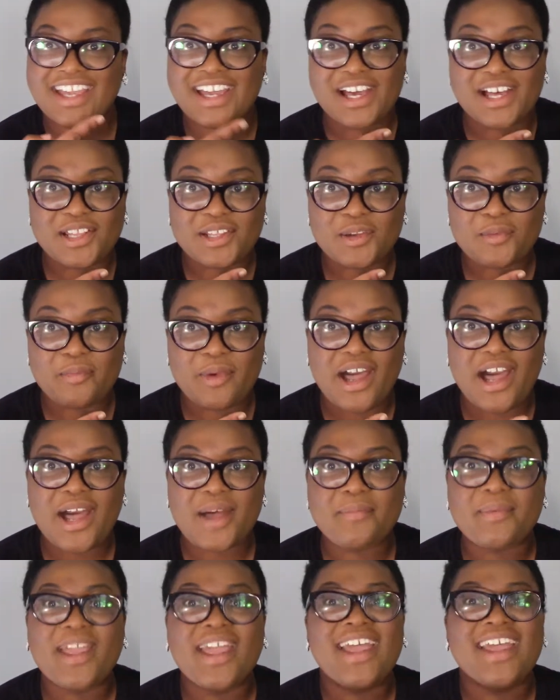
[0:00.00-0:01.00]

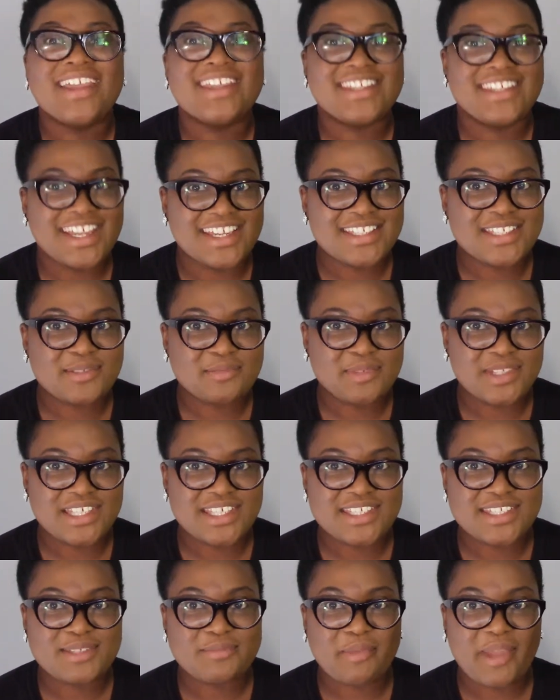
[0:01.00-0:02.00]
ColourPop Yes
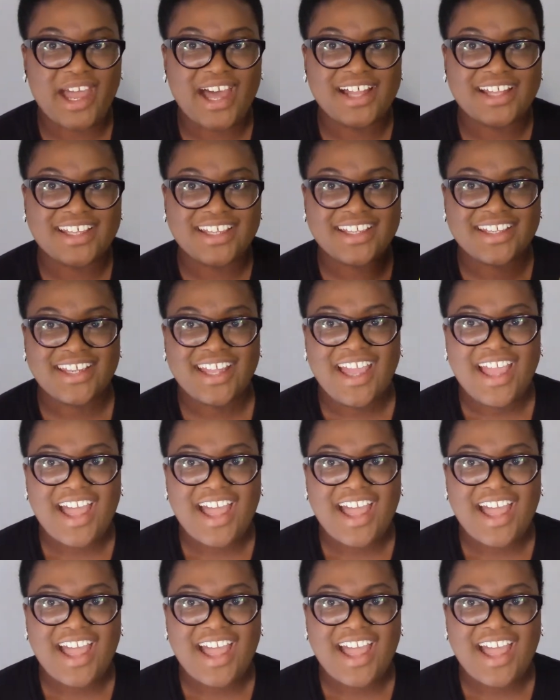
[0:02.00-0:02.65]
Please palette.